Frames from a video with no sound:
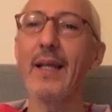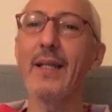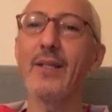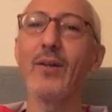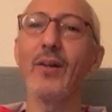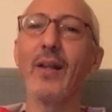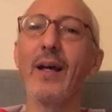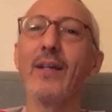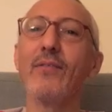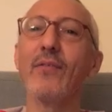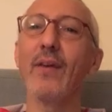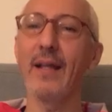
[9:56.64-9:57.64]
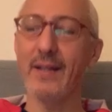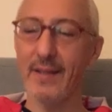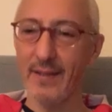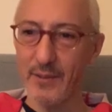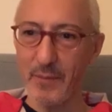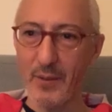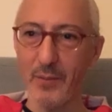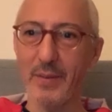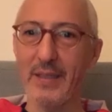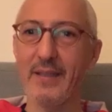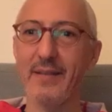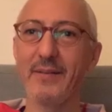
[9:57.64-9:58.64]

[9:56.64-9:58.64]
in your life at this moment?